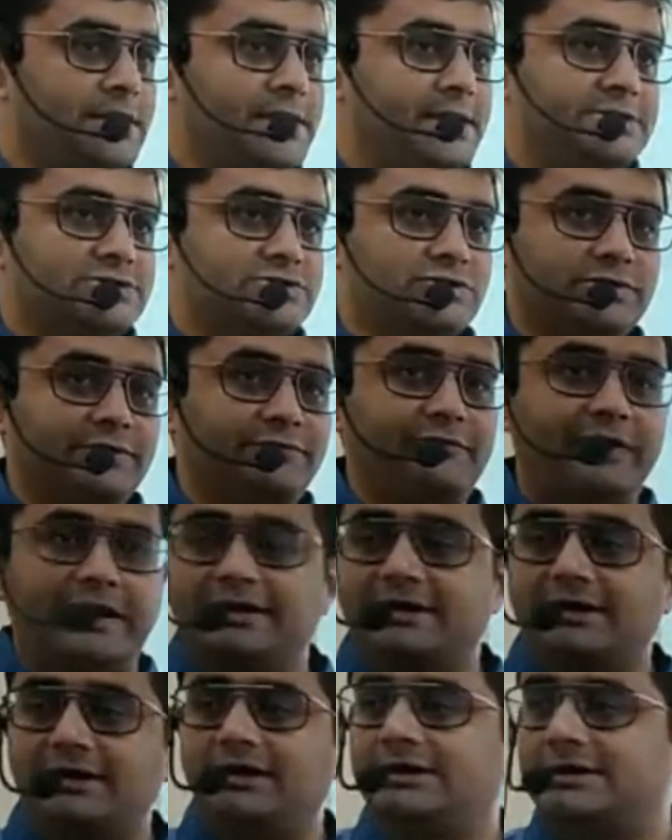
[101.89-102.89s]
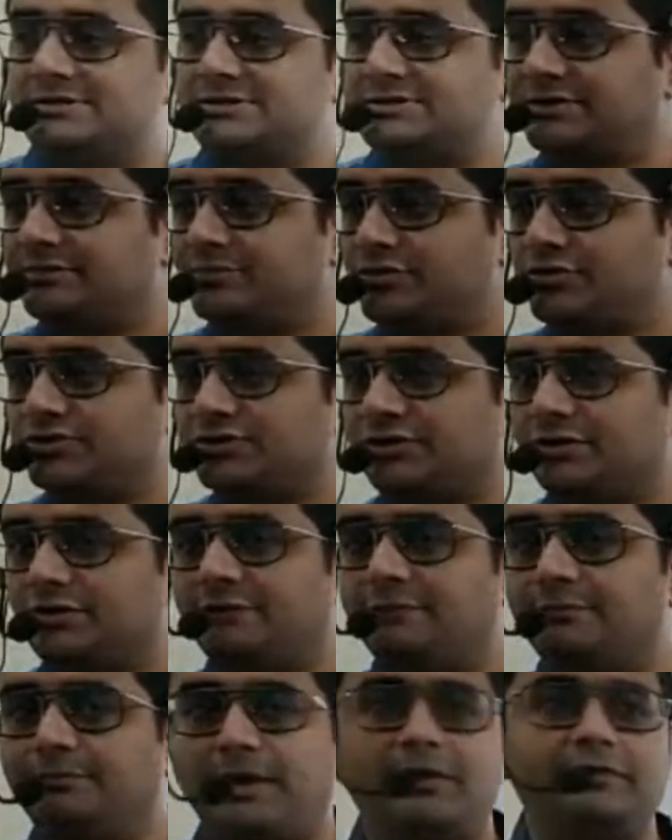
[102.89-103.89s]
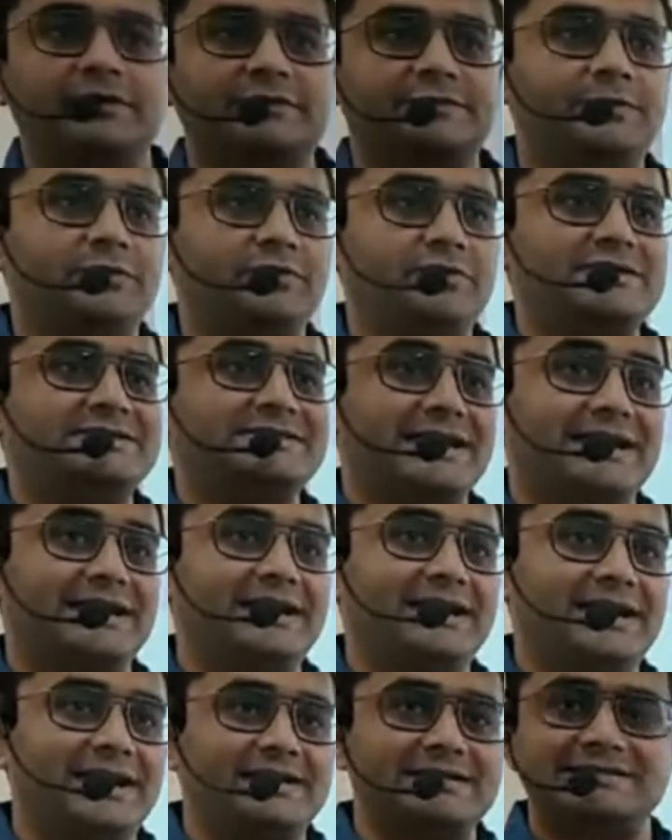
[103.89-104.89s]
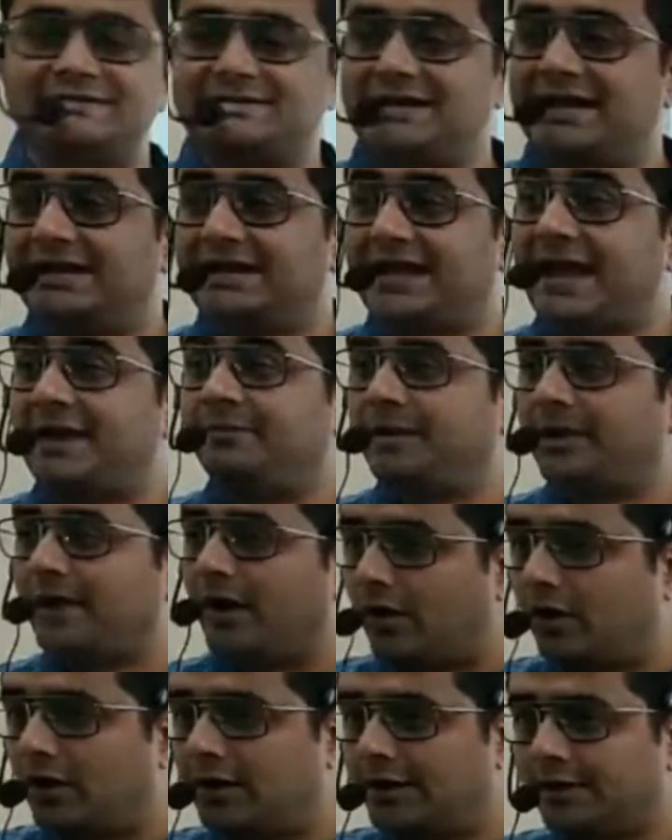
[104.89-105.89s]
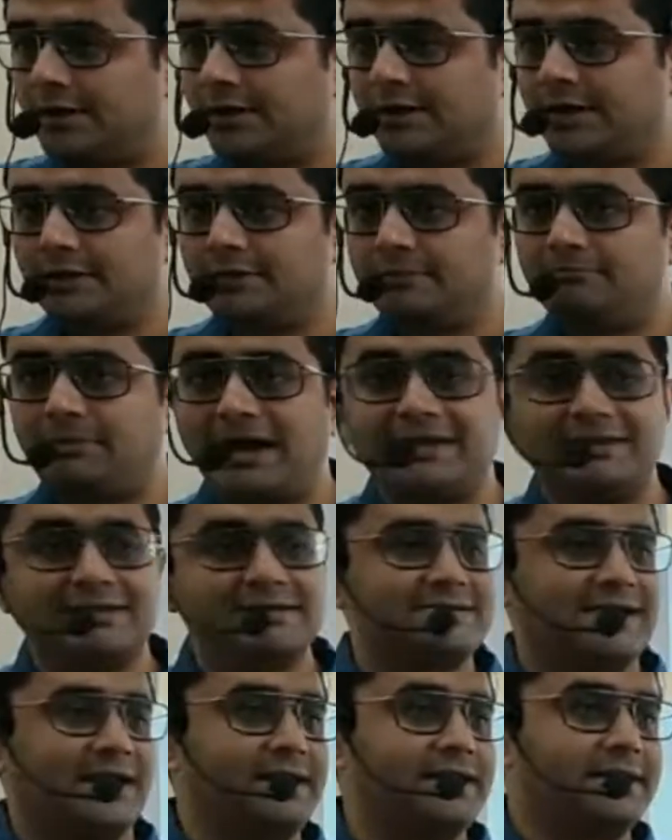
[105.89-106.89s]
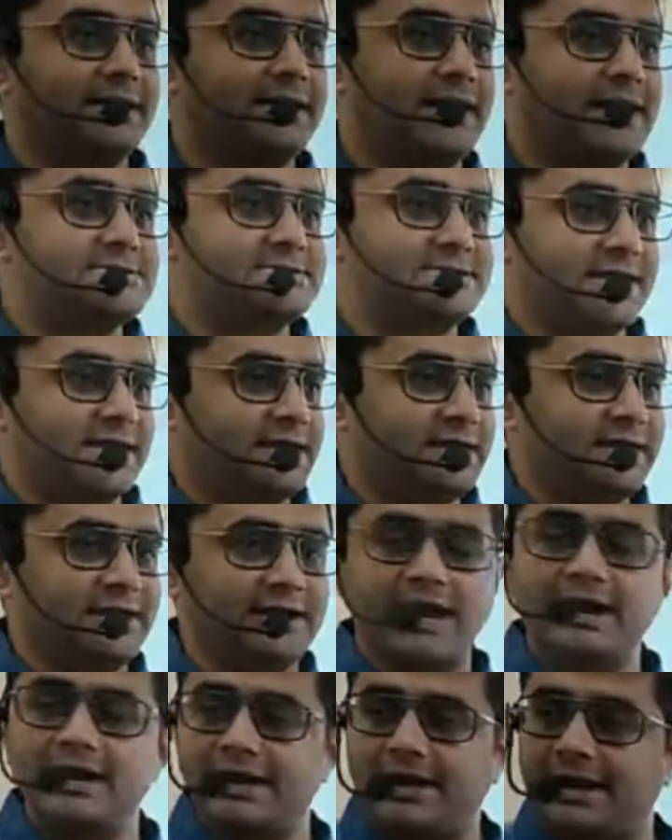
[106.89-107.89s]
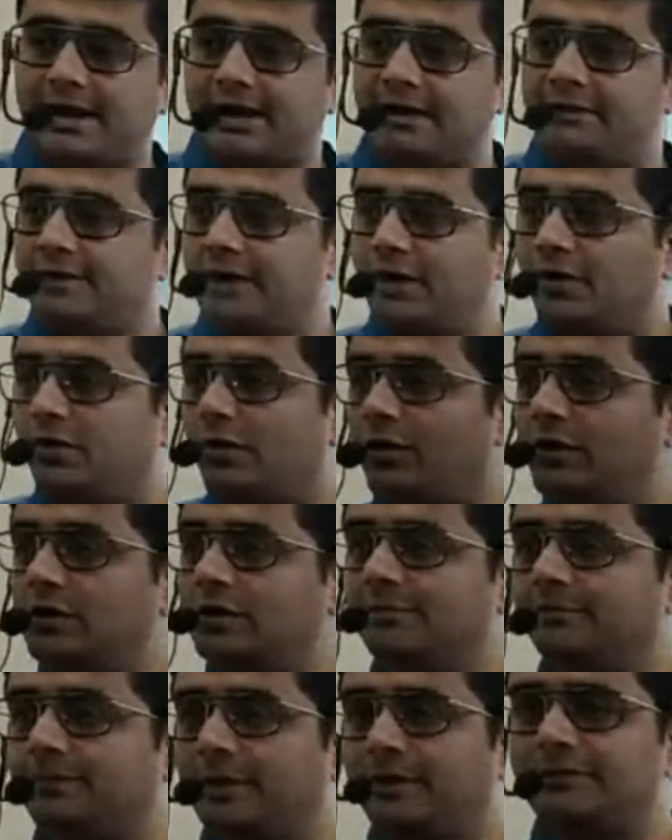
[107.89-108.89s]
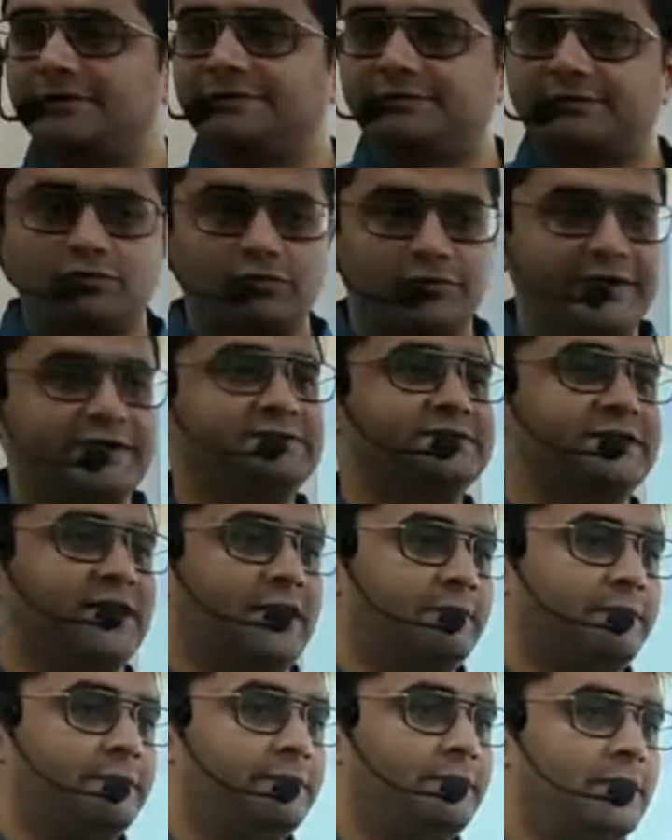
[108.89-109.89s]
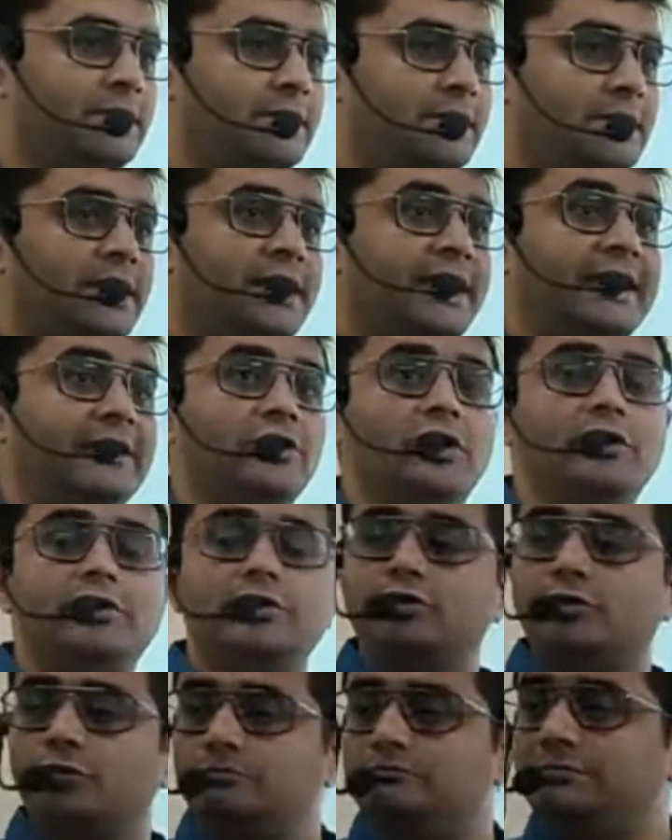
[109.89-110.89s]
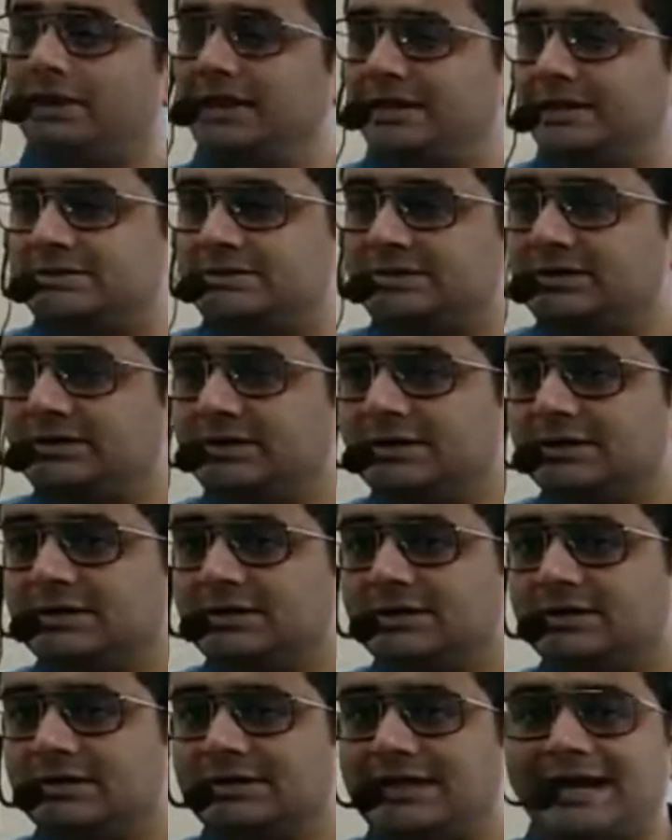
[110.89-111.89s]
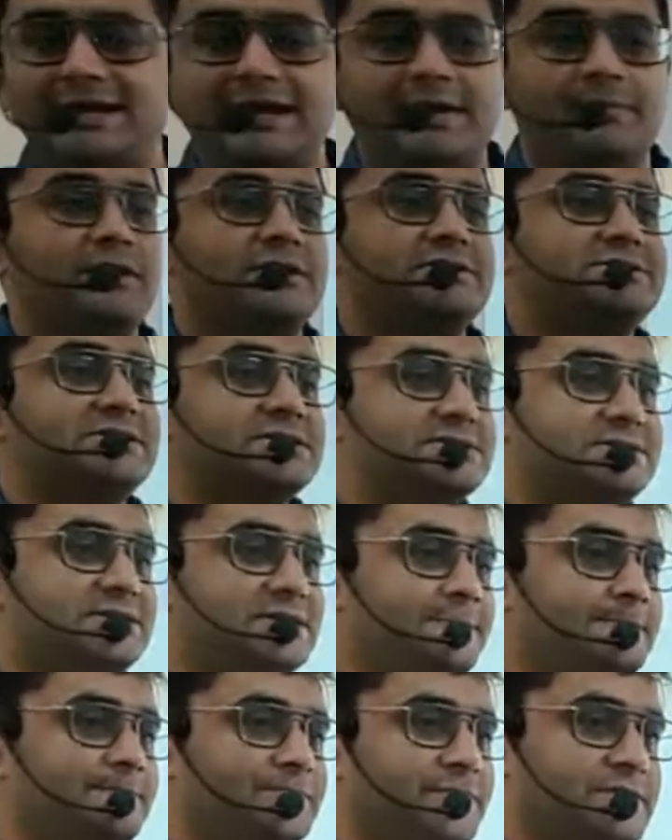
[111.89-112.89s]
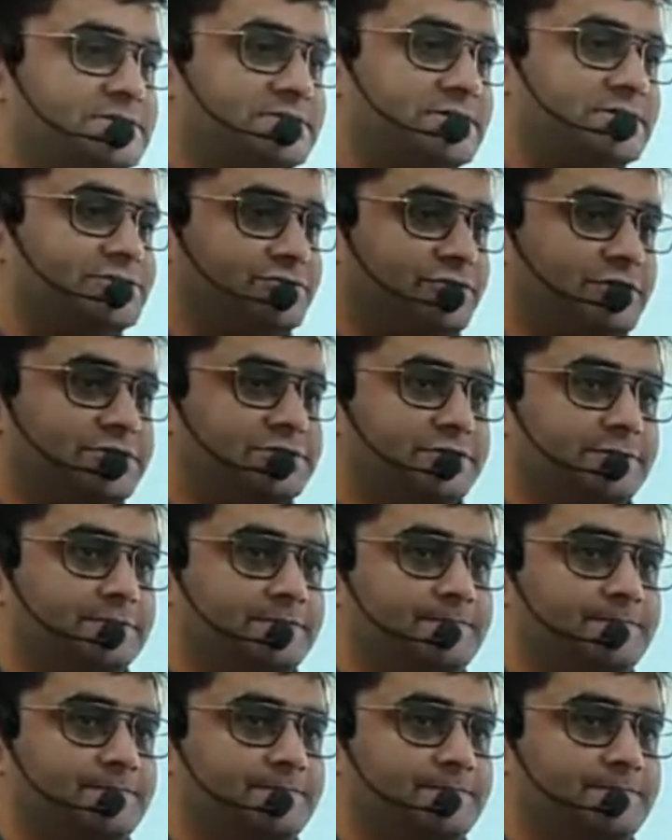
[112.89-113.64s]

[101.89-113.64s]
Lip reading: So the federal distribution of powers between center and state can be altered by the center, and center can take away all the powers to itself in order to meet that emergency situation.